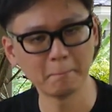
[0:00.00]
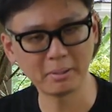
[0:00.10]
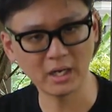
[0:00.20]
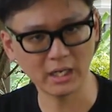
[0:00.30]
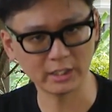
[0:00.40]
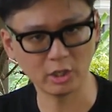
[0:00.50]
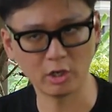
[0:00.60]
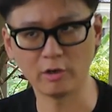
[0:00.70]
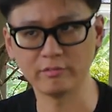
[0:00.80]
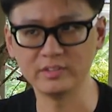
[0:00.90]
part
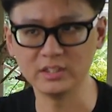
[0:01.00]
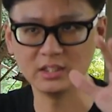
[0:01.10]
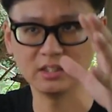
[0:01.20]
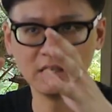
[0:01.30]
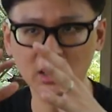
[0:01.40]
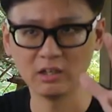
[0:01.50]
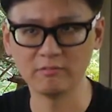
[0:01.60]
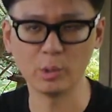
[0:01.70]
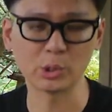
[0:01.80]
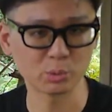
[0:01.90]
of the
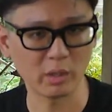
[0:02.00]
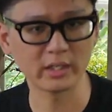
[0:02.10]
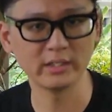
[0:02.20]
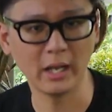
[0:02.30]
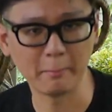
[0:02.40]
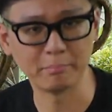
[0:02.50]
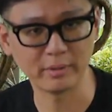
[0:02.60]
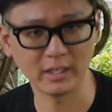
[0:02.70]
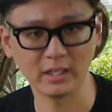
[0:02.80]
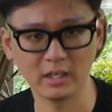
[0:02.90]
Volkswagen
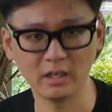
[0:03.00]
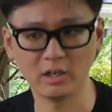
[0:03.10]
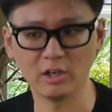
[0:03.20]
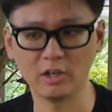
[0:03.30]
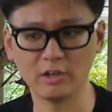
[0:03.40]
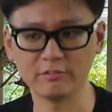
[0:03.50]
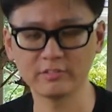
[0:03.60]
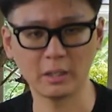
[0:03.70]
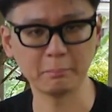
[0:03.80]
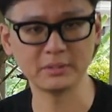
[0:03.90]
umbrella of
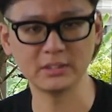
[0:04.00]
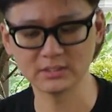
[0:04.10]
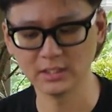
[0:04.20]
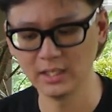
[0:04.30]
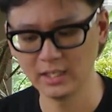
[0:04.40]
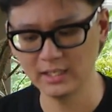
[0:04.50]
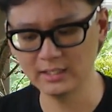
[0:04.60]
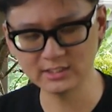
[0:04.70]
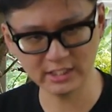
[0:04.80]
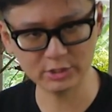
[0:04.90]
companies, it
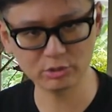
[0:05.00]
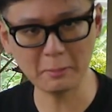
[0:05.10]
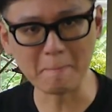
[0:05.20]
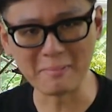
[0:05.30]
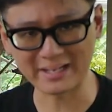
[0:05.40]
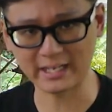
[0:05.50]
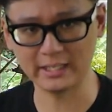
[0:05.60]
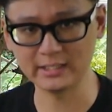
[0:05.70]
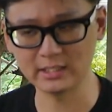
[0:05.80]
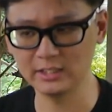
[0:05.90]
is actually
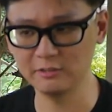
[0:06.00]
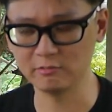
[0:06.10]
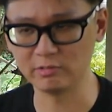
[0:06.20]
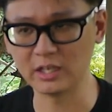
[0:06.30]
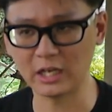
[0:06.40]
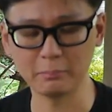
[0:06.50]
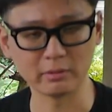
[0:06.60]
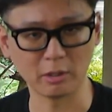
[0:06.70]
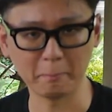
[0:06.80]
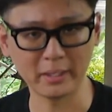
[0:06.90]
mechanically reliable
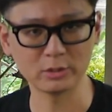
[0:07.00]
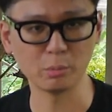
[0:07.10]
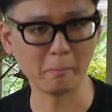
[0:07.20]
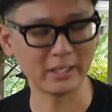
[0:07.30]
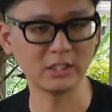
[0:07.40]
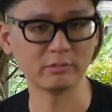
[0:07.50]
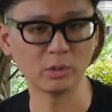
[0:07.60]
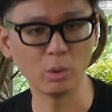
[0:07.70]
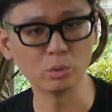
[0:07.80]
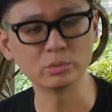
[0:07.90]
compared to many of the
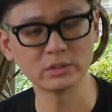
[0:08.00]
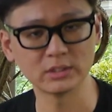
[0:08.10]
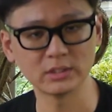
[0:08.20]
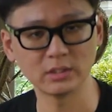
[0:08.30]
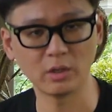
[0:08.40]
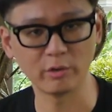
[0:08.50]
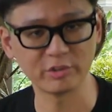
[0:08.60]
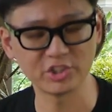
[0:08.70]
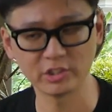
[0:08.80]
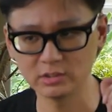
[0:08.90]
older
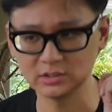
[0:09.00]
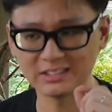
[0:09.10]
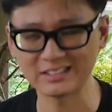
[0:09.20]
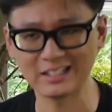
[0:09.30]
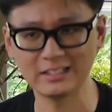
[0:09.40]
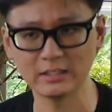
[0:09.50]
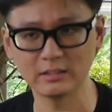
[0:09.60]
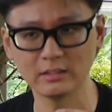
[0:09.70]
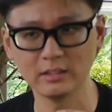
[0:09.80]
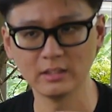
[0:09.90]
original
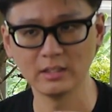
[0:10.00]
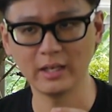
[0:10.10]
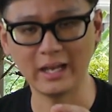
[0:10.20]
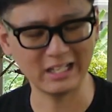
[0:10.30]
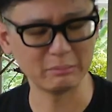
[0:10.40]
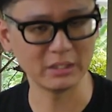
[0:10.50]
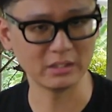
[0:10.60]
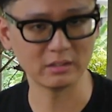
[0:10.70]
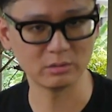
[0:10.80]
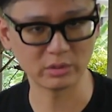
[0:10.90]
Italian handmade
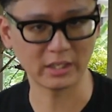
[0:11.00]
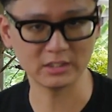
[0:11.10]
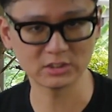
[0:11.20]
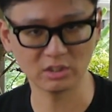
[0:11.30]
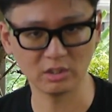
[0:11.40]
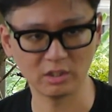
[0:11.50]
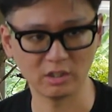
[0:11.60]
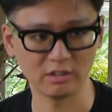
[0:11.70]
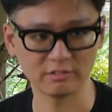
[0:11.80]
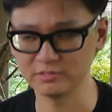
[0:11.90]
Ducatis
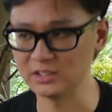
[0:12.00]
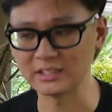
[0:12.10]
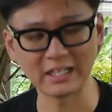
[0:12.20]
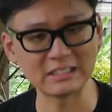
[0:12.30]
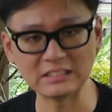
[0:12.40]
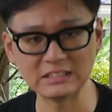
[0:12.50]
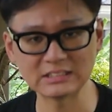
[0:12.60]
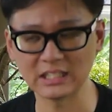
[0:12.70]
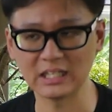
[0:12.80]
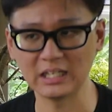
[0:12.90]
of the
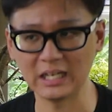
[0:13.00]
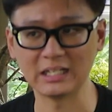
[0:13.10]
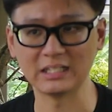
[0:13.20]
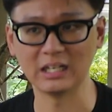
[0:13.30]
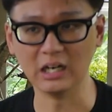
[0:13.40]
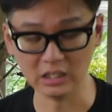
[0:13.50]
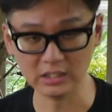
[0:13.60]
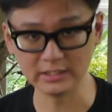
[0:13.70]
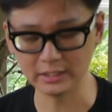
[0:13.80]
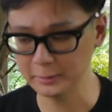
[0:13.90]
90s and
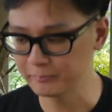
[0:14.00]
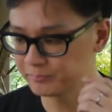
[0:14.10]
earlier.